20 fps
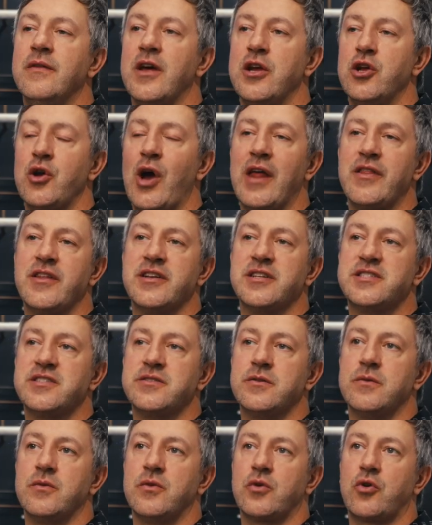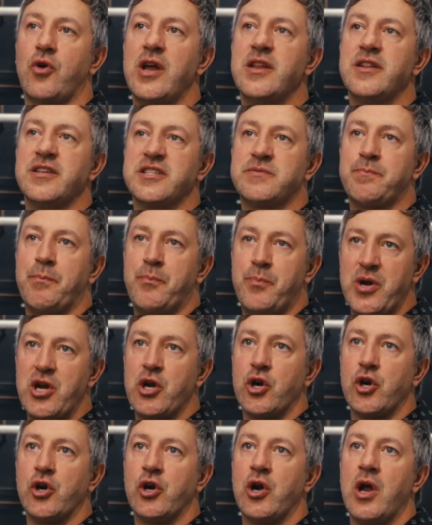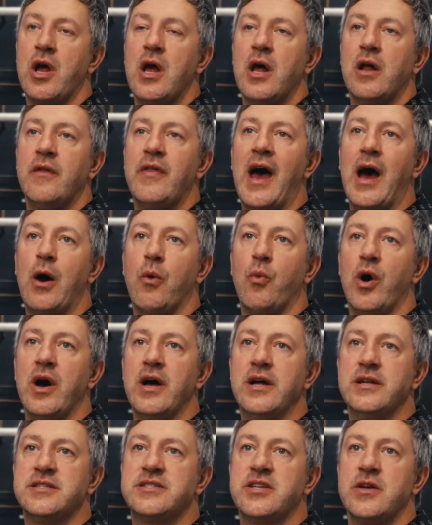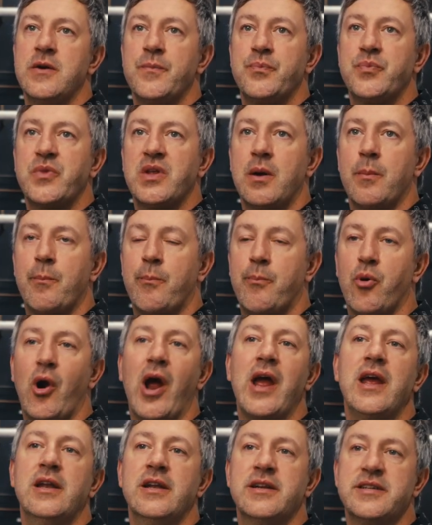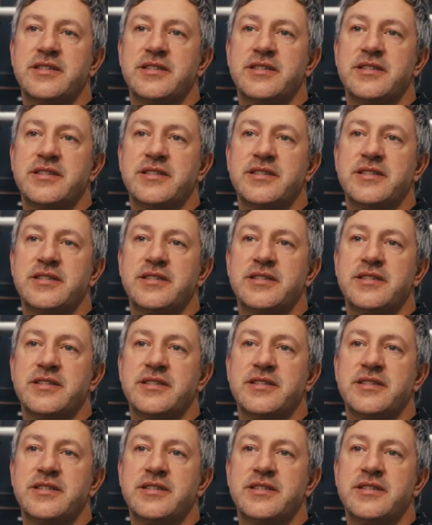that you had this, created this beer that was bright in